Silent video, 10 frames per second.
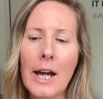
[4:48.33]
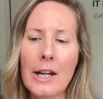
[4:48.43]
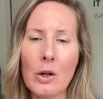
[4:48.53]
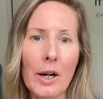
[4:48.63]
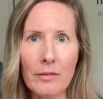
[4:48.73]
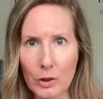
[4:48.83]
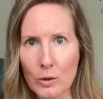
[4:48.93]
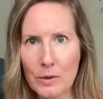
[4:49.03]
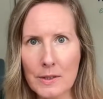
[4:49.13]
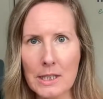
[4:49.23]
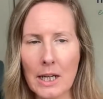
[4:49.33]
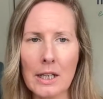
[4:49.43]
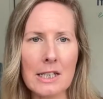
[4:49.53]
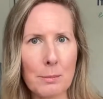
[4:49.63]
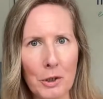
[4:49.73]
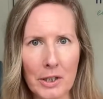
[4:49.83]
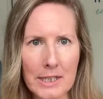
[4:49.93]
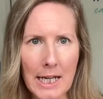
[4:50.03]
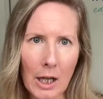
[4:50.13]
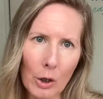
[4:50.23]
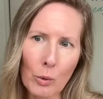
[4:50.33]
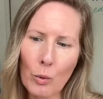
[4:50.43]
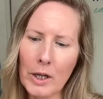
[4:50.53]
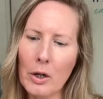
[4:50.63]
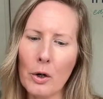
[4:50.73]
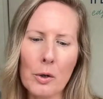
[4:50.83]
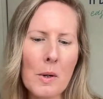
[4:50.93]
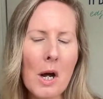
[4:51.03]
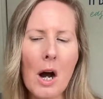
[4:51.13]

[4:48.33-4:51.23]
Now, I've used and experienced Hello Audio.